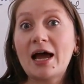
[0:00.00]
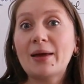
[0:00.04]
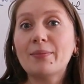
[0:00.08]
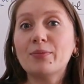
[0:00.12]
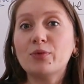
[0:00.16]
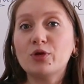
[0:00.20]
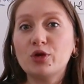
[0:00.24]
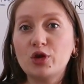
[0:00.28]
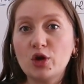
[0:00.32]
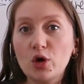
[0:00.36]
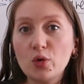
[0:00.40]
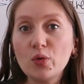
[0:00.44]

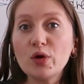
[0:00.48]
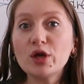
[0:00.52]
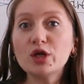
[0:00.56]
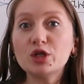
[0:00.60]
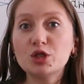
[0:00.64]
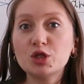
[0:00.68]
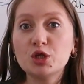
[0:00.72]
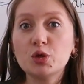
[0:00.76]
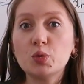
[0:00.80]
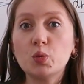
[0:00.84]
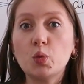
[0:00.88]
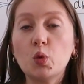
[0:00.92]
I'm
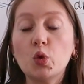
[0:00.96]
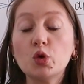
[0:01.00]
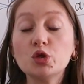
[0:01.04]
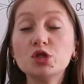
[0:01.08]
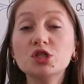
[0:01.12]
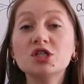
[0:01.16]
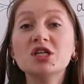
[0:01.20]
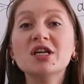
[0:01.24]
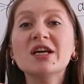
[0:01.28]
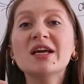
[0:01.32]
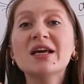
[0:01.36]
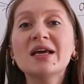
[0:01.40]
going to
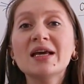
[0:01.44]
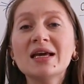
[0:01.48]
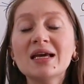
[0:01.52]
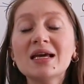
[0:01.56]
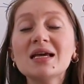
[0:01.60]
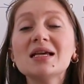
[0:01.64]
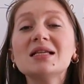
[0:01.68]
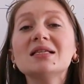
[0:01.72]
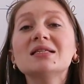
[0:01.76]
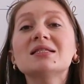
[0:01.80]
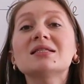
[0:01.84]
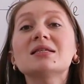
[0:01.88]
watch,
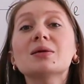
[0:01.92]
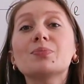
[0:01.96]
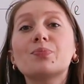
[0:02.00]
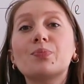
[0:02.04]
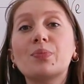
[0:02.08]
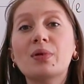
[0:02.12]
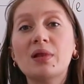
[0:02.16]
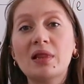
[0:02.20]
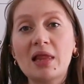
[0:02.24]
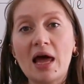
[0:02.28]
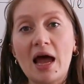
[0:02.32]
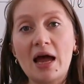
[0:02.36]
it's a
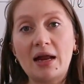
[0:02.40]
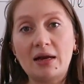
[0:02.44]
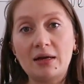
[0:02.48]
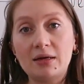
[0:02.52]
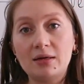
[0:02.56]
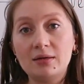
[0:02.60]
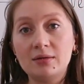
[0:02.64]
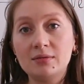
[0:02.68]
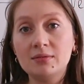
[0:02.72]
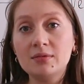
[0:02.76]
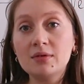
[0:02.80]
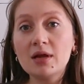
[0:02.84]
plan.
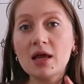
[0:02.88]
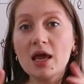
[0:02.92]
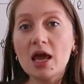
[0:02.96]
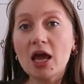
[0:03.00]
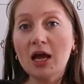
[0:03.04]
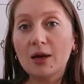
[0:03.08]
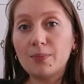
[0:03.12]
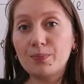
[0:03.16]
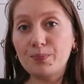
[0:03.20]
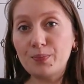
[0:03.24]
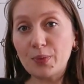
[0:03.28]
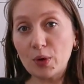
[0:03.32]

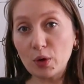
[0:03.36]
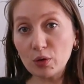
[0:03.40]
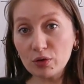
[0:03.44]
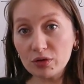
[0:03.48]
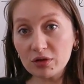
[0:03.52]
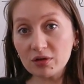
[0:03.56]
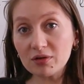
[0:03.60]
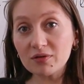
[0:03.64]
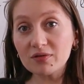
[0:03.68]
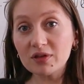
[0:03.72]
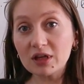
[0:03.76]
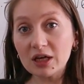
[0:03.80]
And
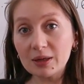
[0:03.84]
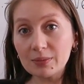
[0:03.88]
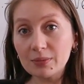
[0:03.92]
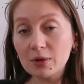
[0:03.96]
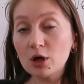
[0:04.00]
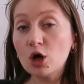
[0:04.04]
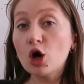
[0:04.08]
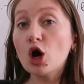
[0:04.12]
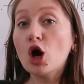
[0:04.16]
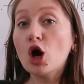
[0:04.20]
both of them